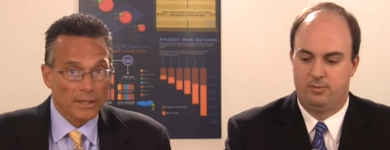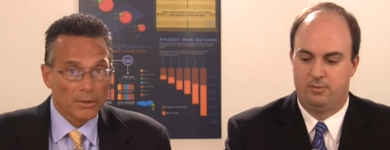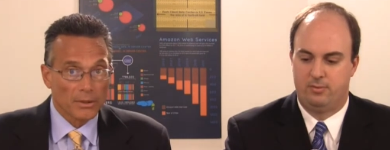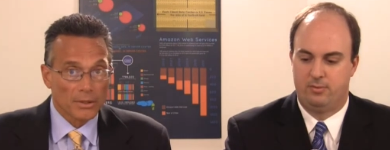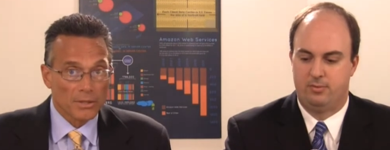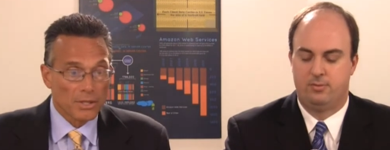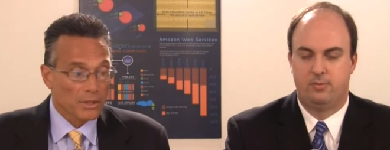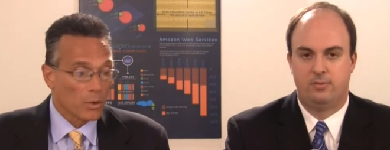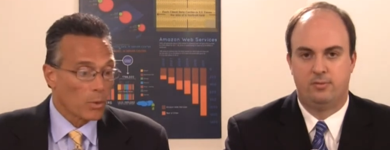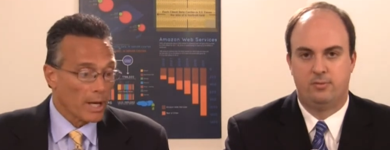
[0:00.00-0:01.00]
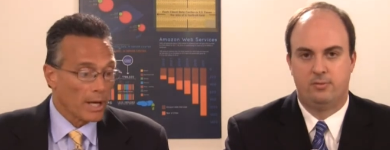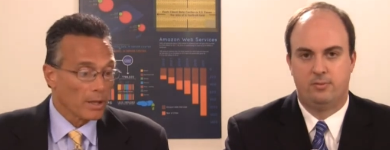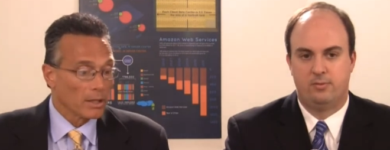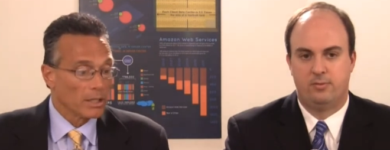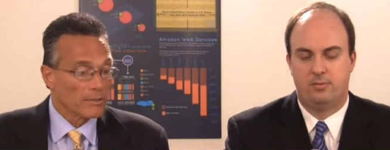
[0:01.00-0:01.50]
Speaker 1: the, the Cisco
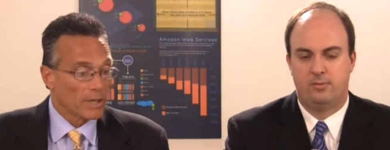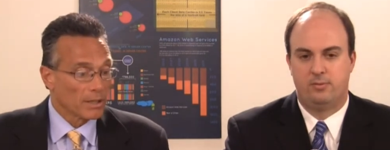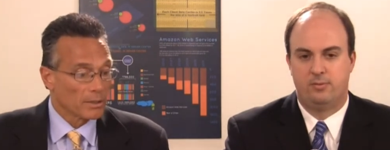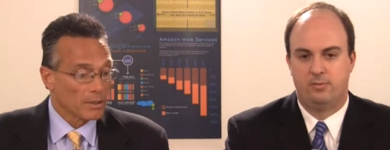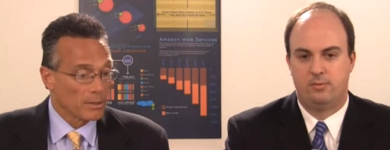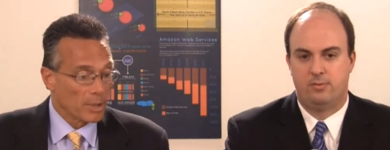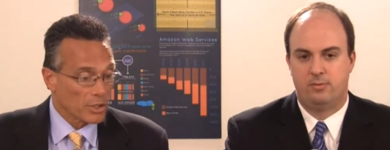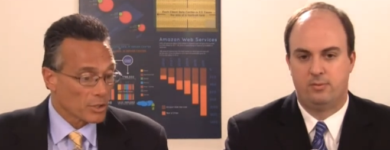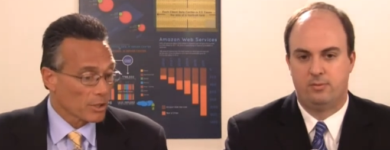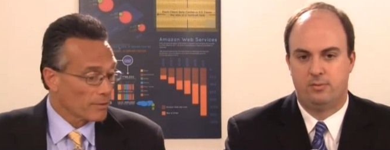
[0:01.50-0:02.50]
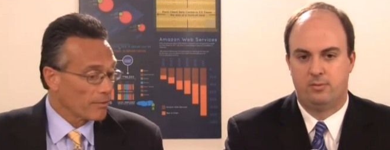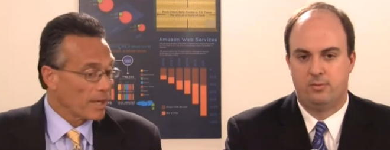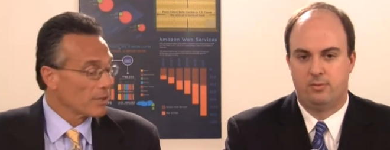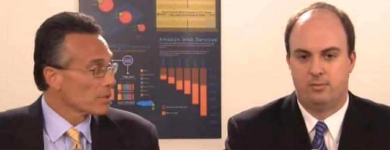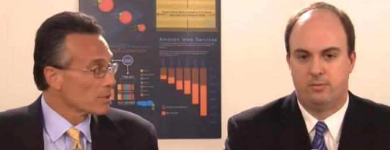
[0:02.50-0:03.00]
whale and you've got the big server
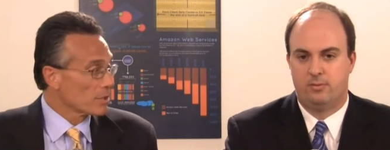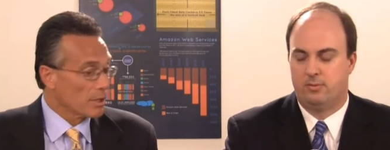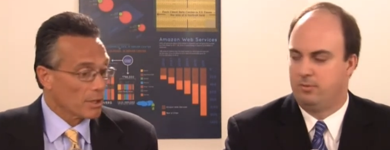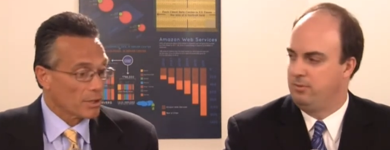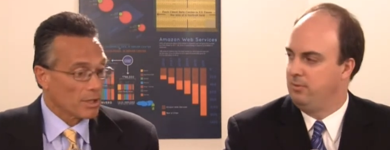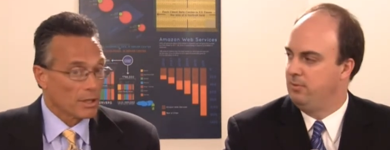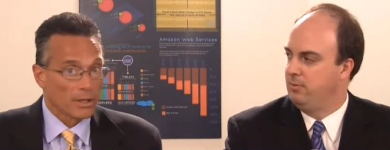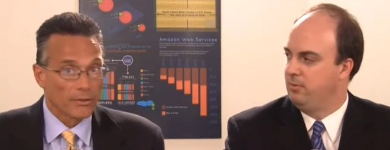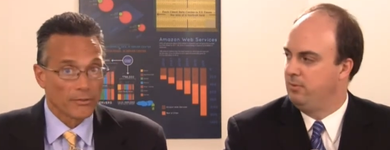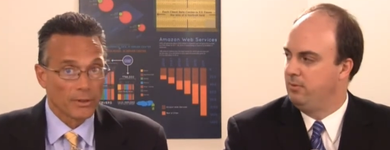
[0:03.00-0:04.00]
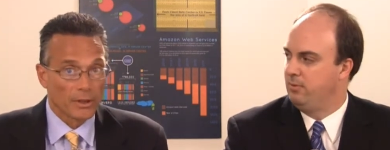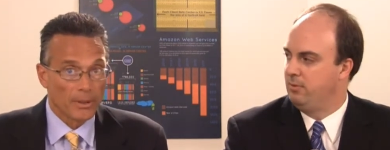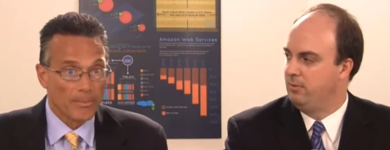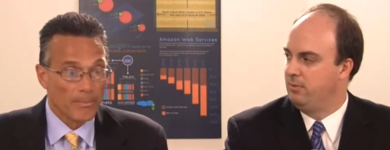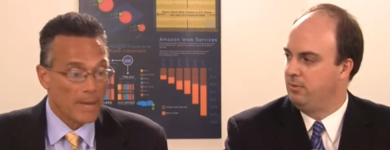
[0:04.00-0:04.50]
vendors uh, that have
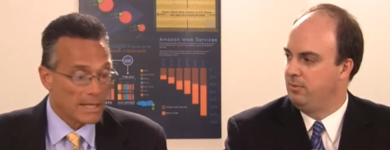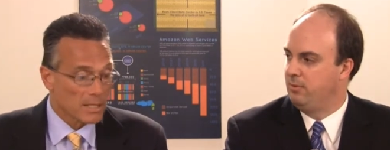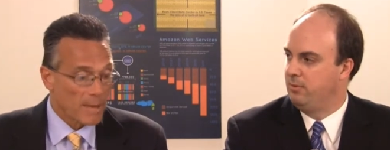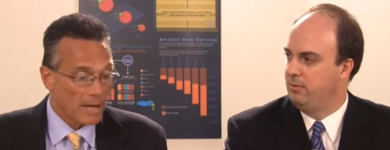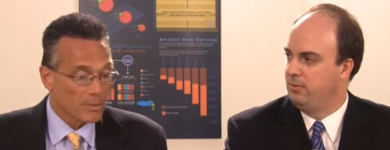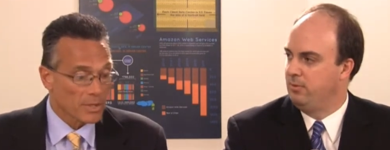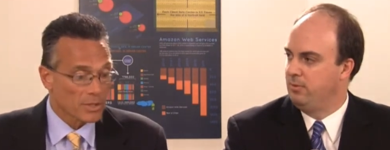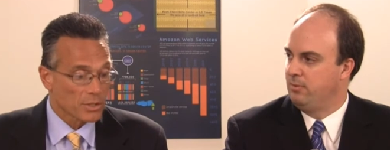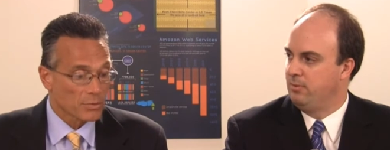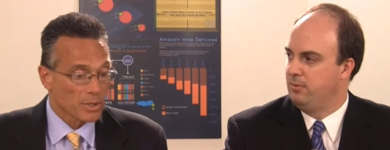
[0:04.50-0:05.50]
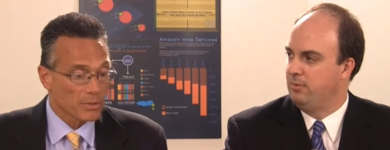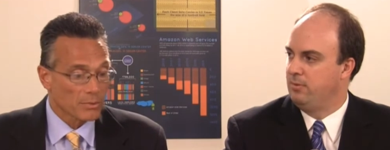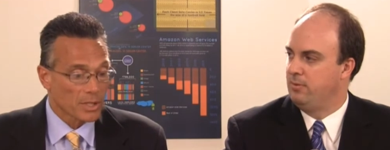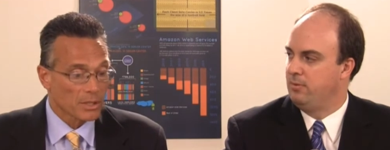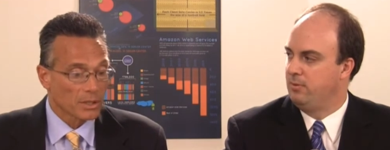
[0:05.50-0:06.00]
um, made some acquisitions re-
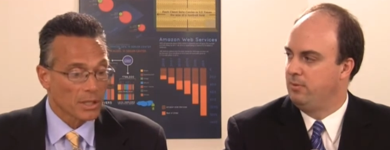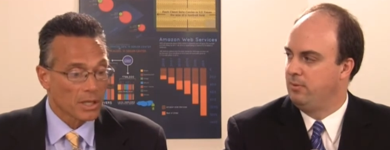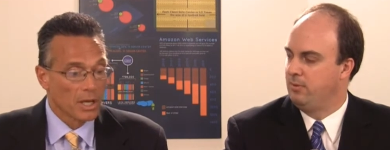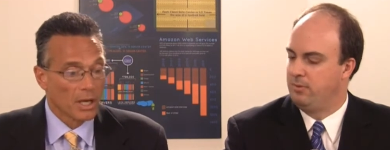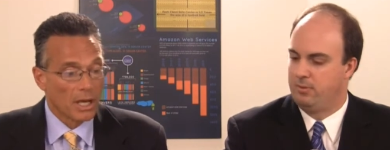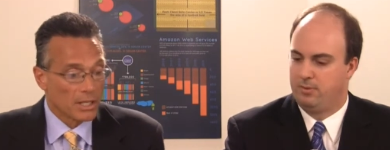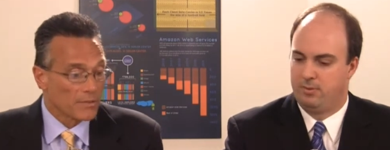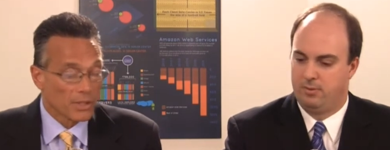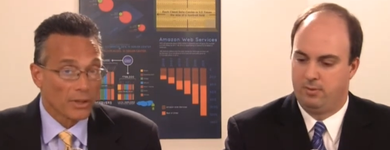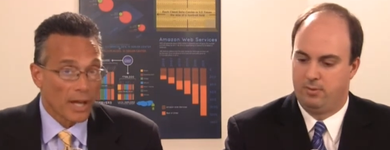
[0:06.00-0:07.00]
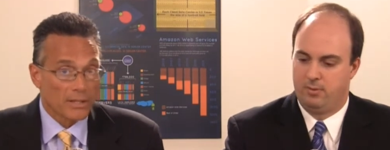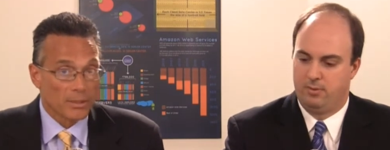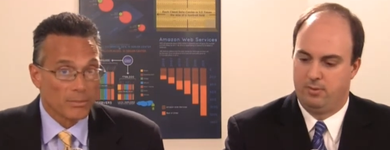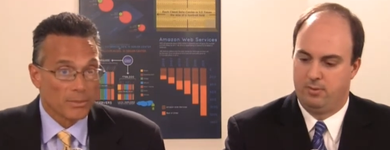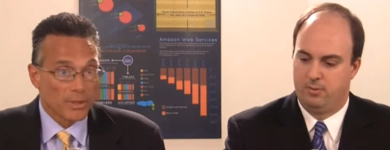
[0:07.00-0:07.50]
recently, and you've still got
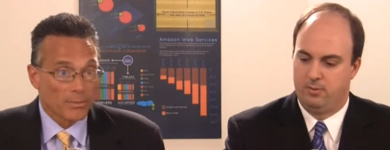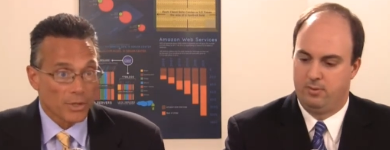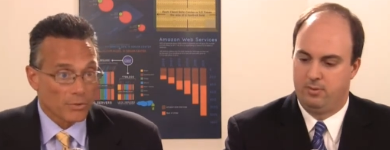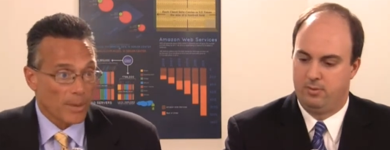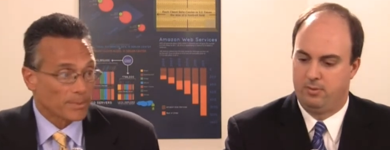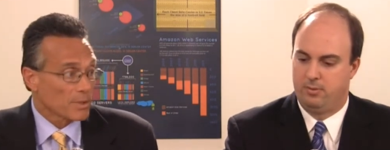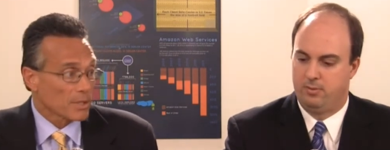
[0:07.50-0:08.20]
some some disruptors